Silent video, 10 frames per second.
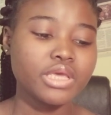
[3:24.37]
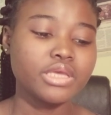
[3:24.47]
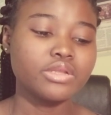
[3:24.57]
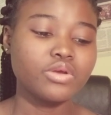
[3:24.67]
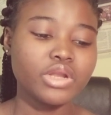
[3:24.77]

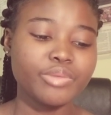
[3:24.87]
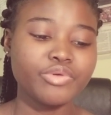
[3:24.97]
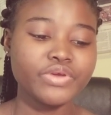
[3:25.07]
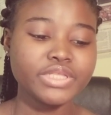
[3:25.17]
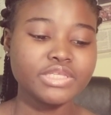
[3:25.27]
in
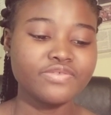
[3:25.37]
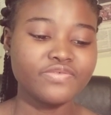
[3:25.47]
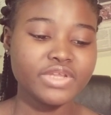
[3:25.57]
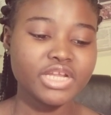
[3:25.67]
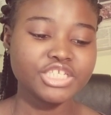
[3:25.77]
collaborative
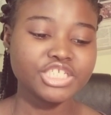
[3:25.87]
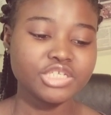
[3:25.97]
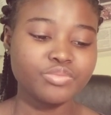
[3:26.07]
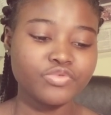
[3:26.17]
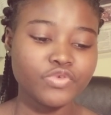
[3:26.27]

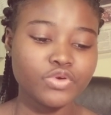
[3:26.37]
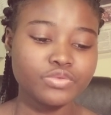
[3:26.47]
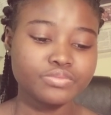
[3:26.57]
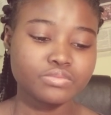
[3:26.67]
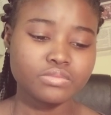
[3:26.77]
leadership role.
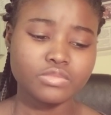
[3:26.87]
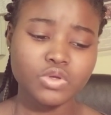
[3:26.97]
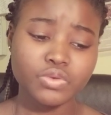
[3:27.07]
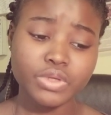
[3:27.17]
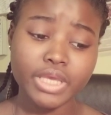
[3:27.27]

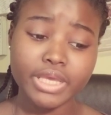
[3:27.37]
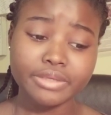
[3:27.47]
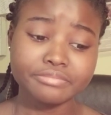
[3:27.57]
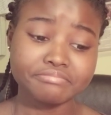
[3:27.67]
Okay.